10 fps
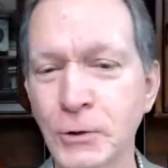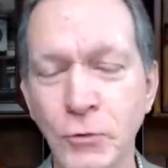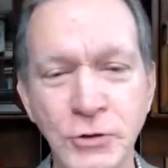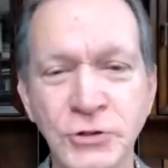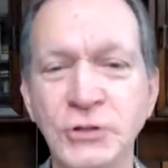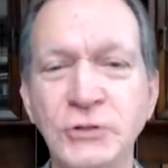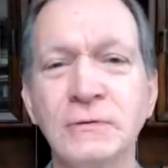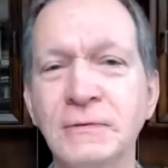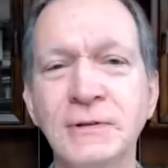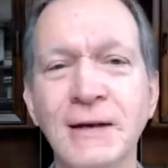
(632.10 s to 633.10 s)
course, just
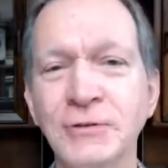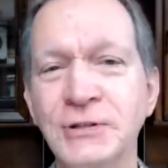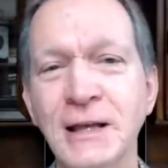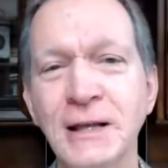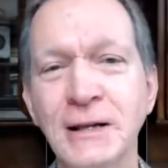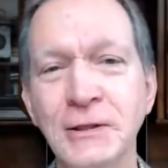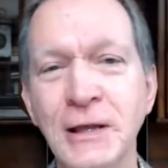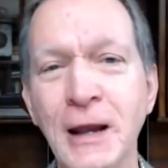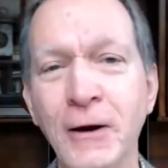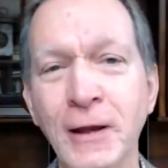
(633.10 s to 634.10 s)
devastated the
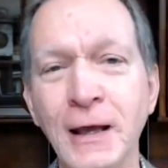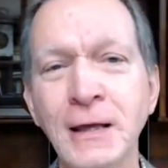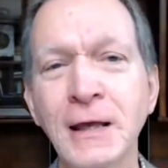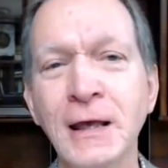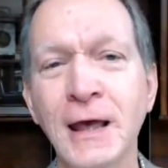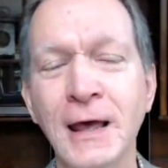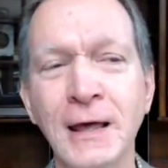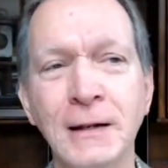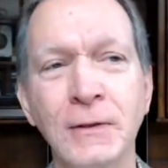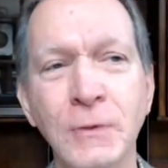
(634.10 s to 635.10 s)
area.
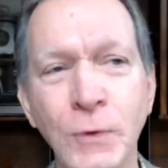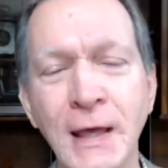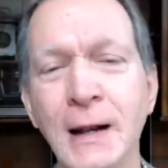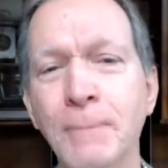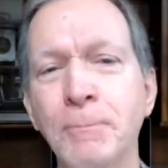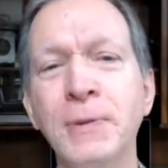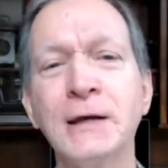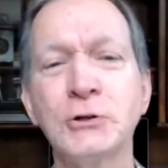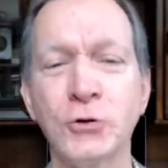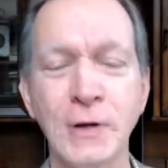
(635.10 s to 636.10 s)
And we had a
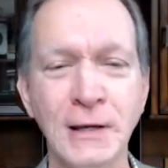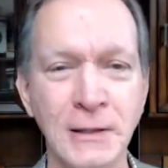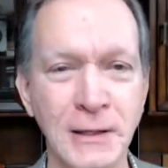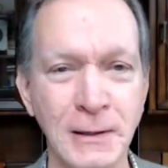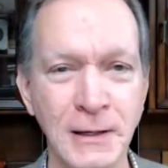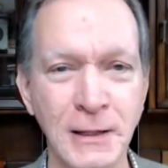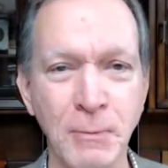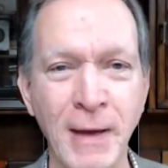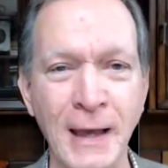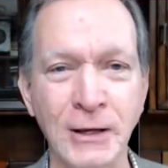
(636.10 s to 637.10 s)
big tree in the
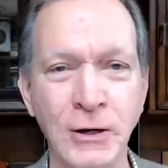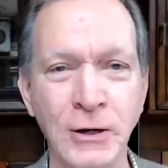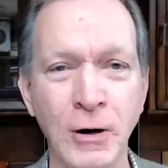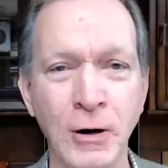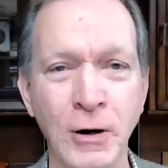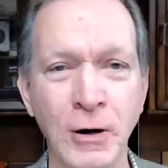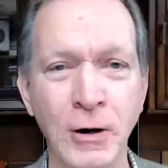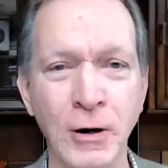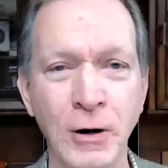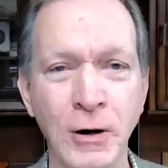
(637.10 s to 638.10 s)
backyard, a big
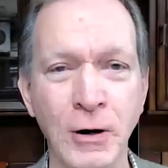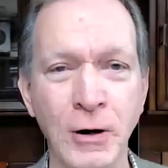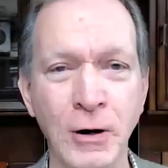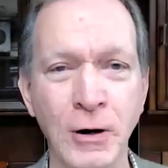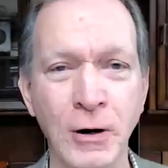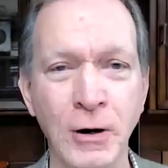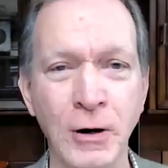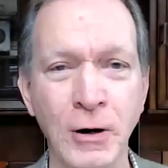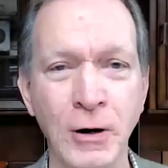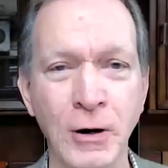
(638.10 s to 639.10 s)
almond tree
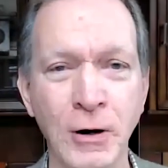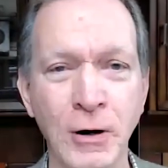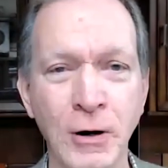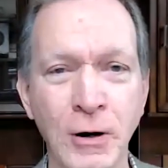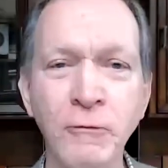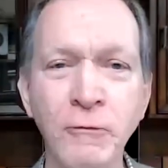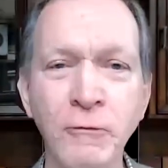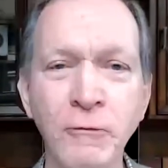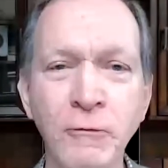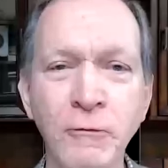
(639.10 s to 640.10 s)
that blew over.
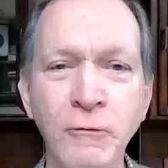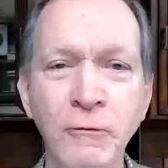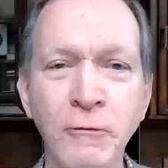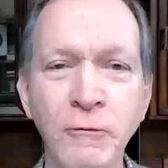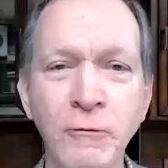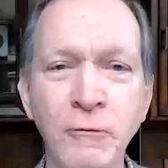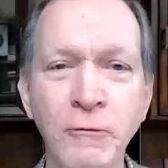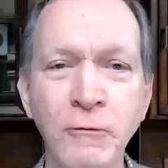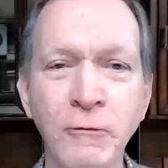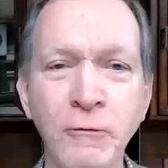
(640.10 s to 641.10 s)
And
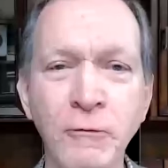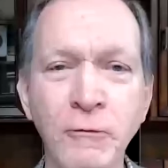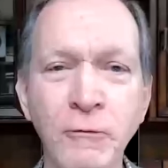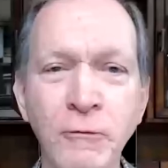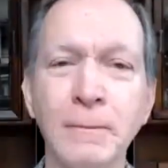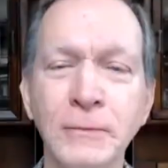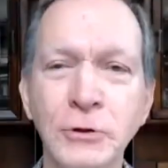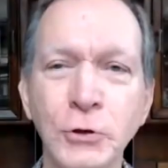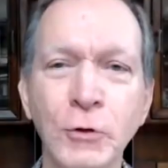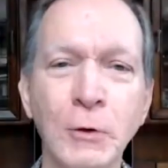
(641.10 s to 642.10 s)
rather than
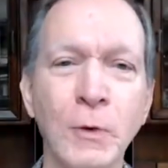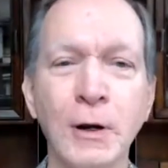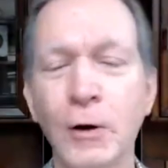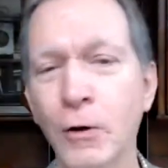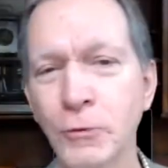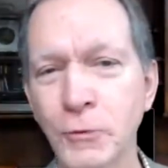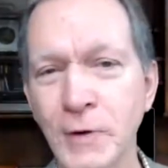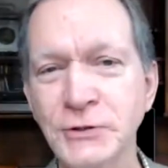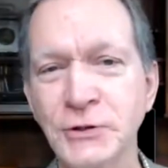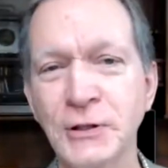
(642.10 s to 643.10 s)
doing what all the
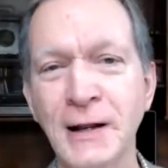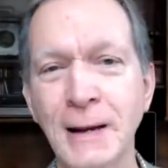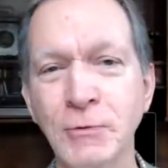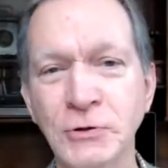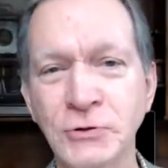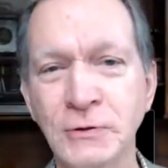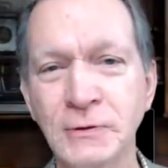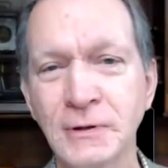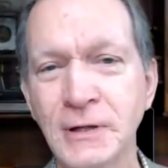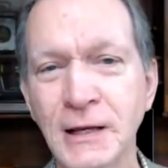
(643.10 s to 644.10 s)
rest of the neighbors
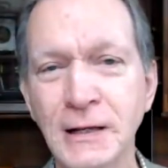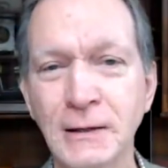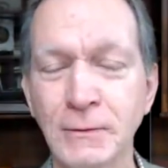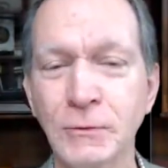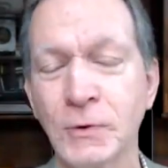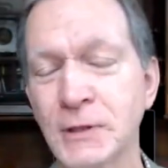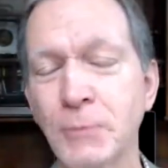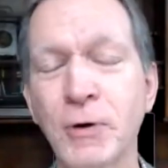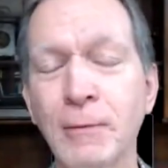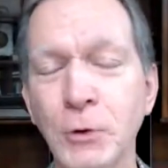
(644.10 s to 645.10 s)
did and what they
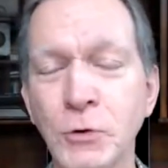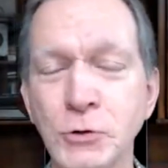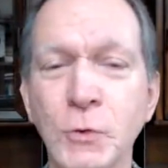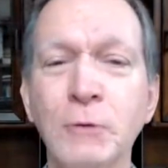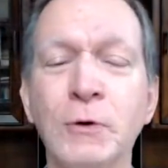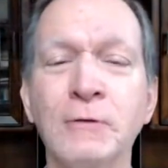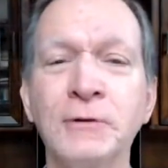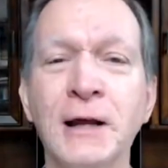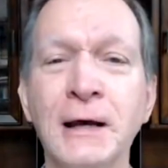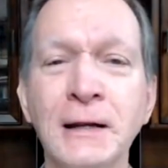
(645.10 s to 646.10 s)
probably wish we would have
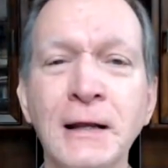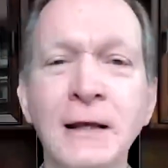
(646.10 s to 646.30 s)
done,